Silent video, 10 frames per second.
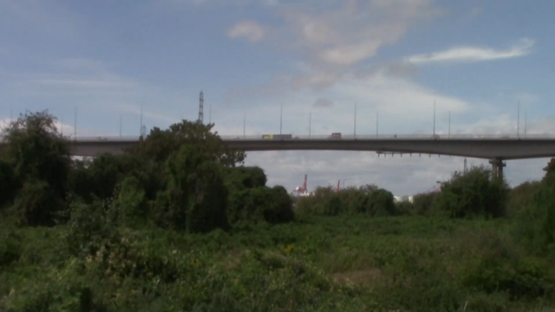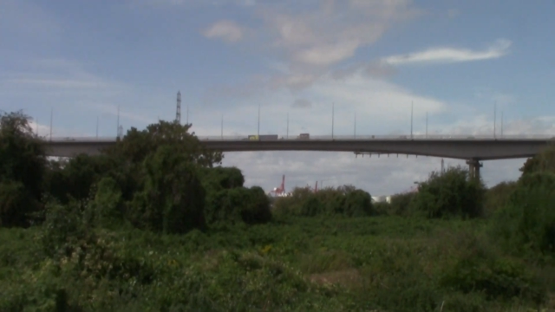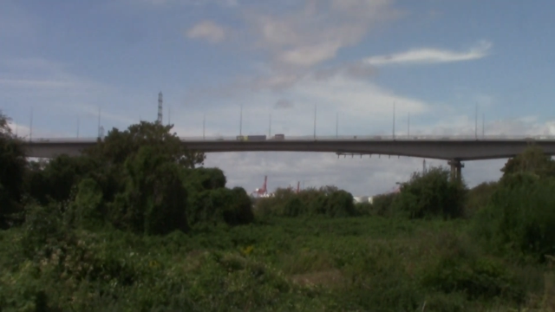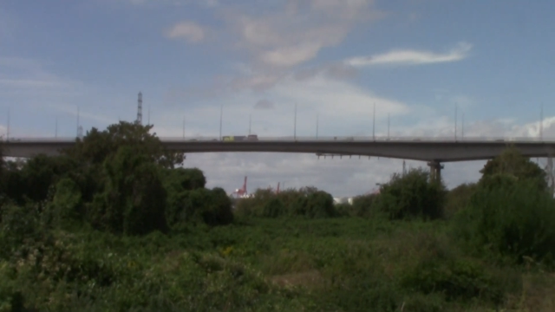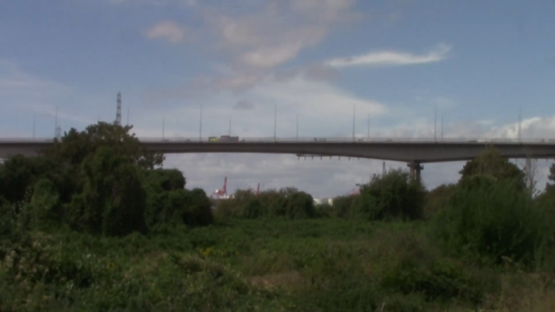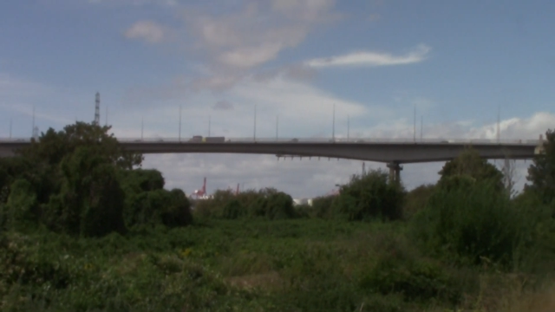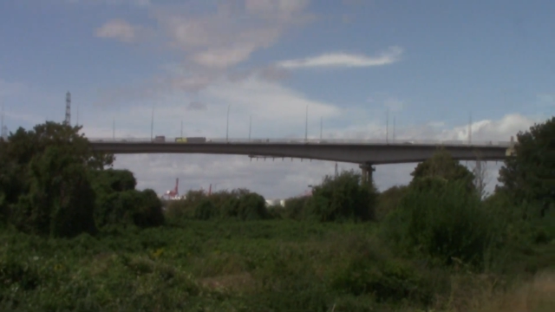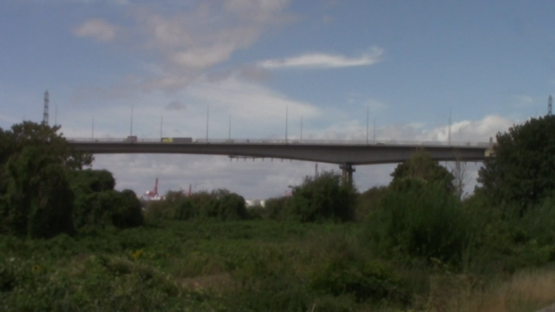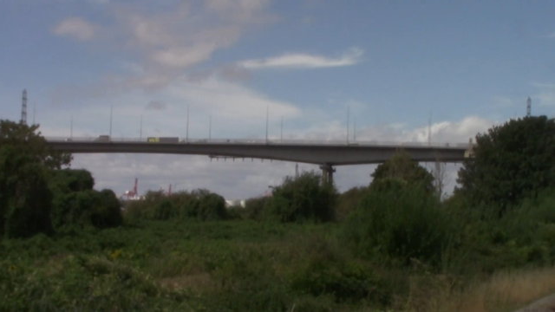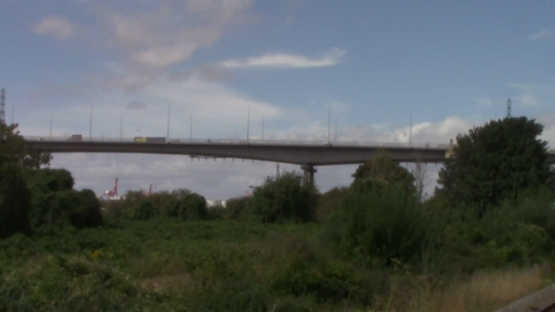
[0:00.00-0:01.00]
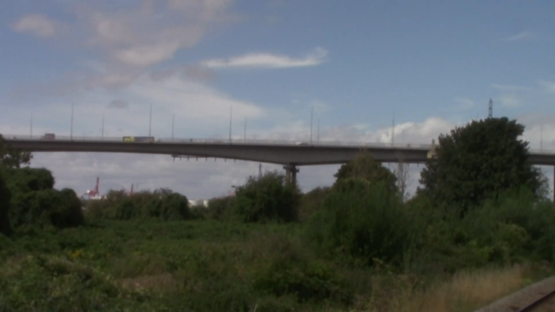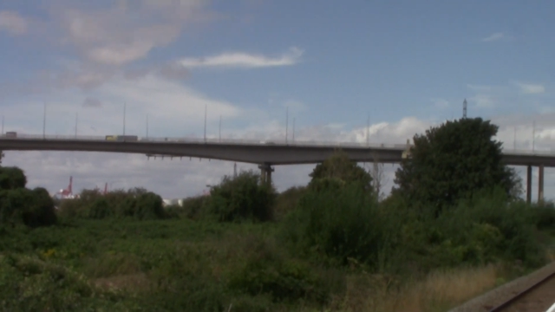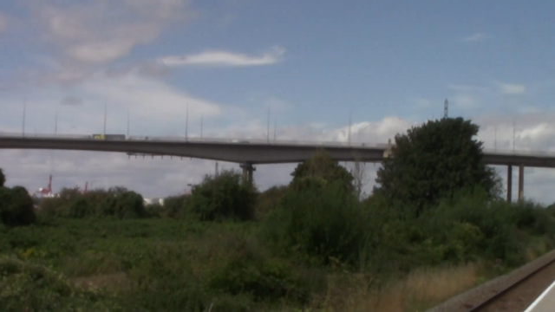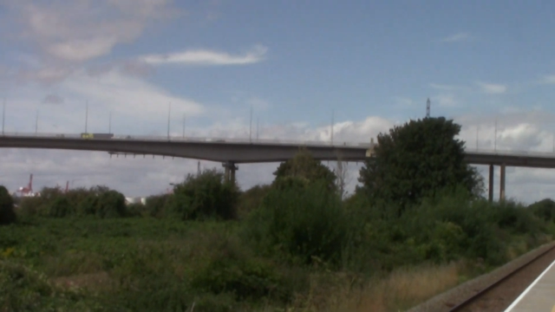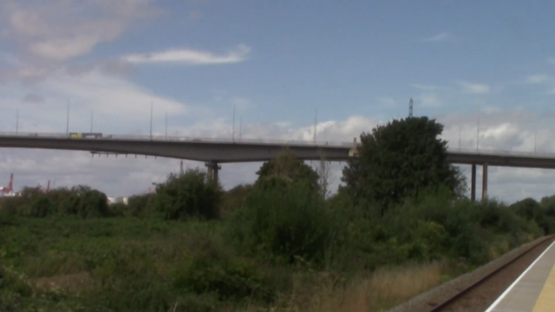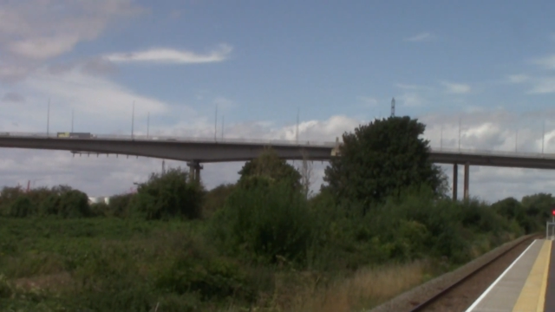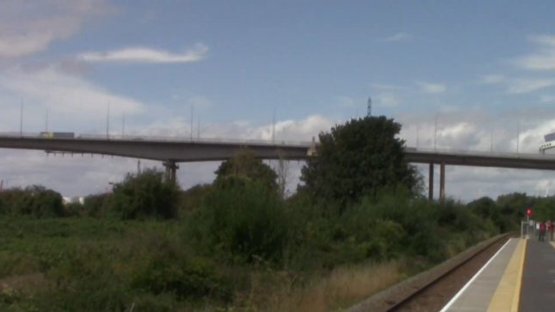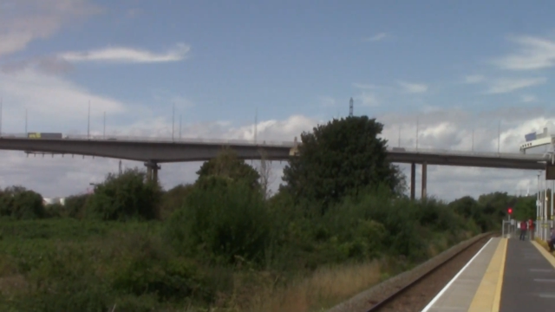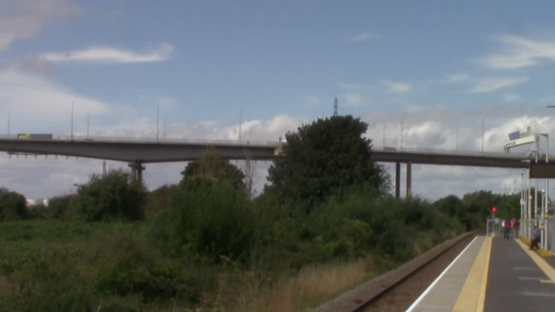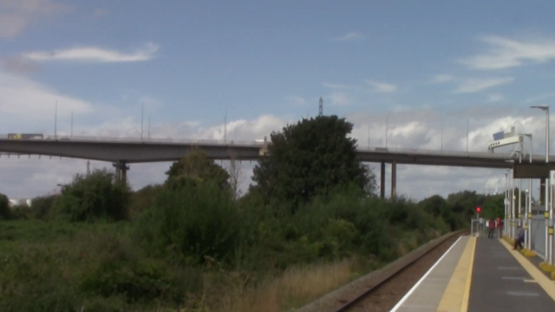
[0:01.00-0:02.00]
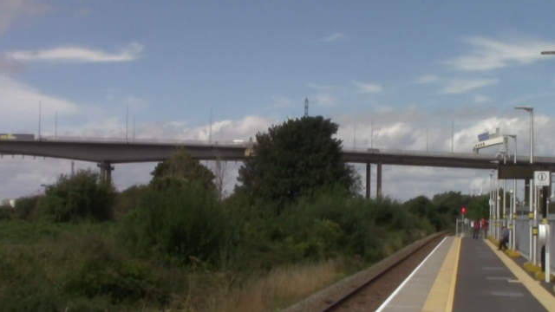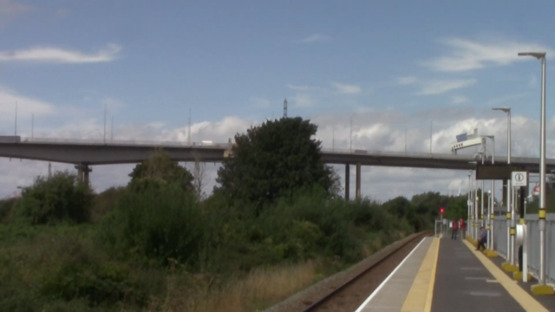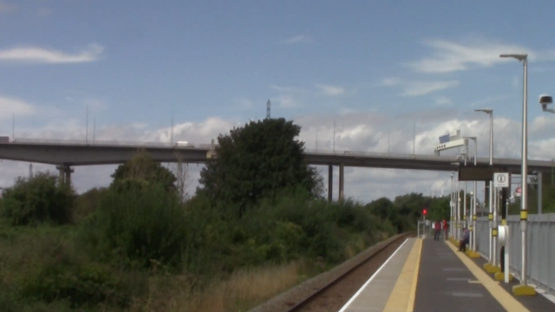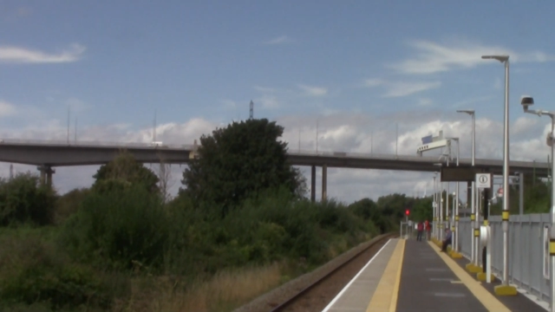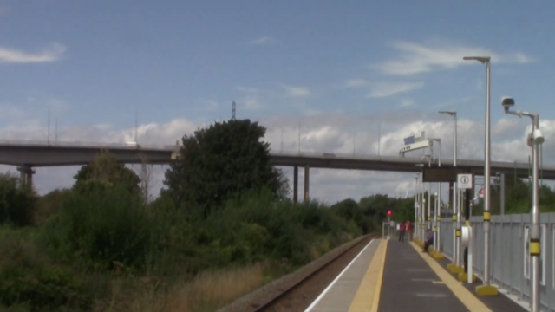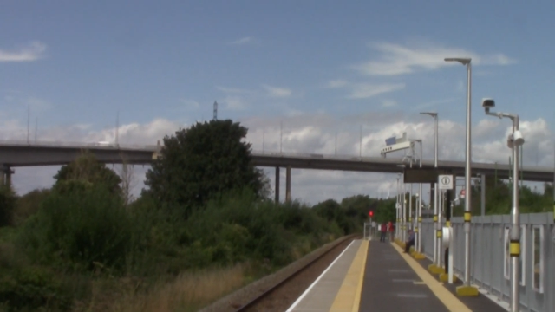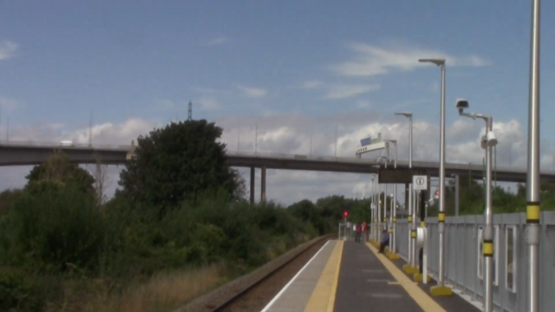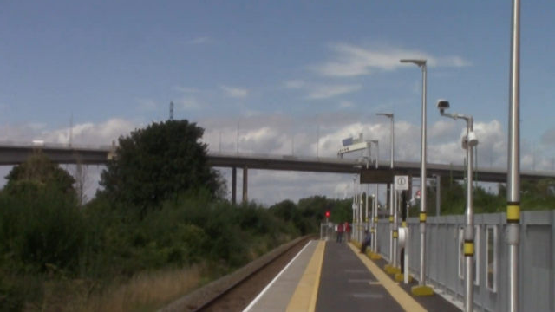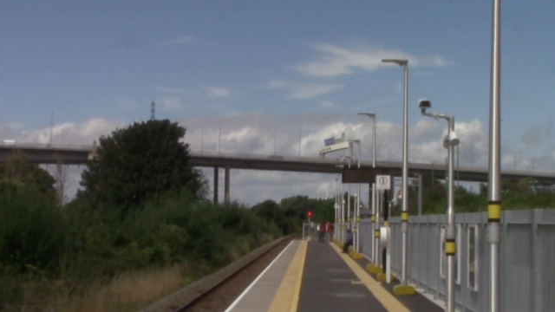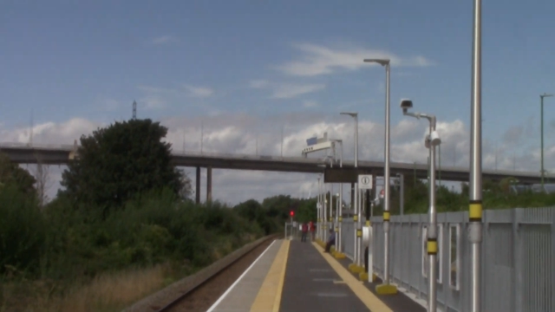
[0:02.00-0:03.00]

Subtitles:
Nobody's mouth can be seen.